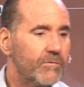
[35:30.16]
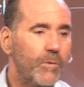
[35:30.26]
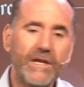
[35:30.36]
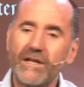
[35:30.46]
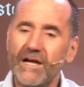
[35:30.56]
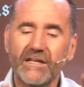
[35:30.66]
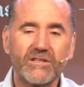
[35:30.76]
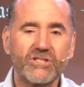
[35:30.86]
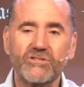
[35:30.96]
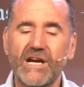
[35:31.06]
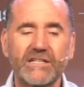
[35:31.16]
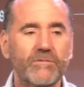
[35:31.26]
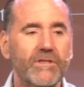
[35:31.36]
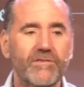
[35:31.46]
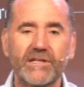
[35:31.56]
Will we not get
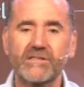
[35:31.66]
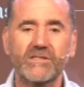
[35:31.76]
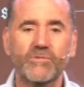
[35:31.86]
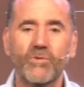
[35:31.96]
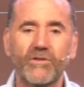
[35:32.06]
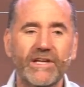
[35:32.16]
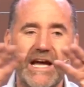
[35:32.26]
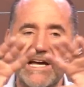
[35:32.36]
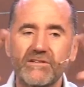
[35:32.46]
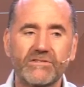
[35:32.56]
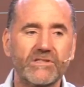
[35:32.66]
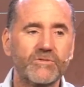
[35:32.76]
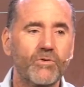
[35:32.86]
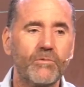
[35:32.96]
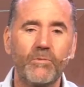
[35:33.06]
distracted with the things of this world, the idols of
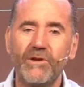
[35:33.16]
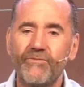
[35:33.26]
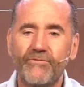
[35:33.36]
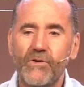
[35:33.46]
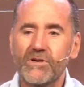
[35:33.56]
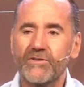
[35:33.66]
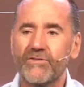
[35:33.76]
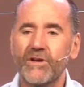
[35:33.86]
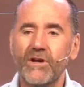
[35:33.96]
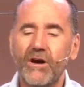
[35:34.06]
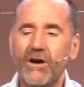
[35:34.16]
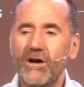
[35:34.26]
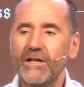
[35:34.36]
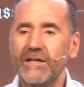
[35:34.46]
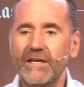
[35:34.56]
this world? Will we focus
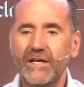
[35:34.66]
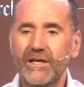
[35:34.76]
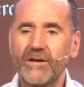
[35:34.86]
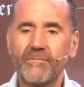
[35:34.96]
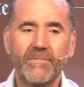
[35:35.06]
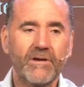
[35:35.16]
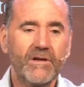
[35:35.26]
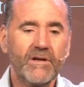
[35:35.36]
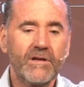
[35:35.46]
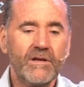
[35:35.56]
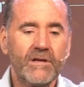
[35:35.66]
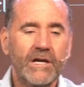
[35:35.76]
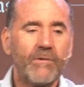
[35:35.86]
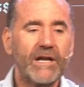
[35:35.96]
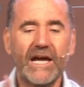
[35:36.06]
on him?
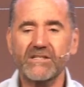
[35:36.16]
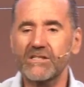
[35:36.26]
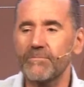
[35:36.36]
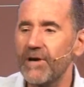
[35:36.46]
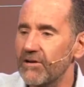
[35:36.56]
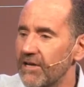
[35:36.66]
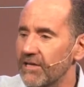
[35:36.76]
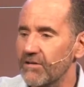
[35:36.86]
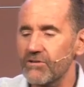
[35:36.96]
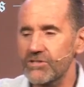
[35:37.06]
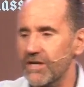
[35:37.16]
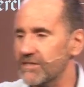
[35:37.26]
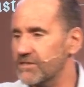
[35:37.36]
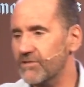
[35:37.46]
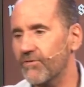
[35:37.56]
I want to ask you to bow your head and close your
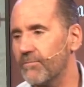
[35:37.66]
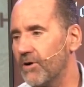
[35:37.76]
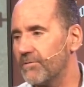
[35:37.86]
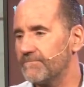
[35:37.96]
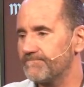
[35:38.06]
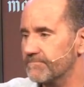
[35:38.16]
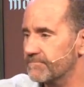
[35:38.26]
eyes just for a moment.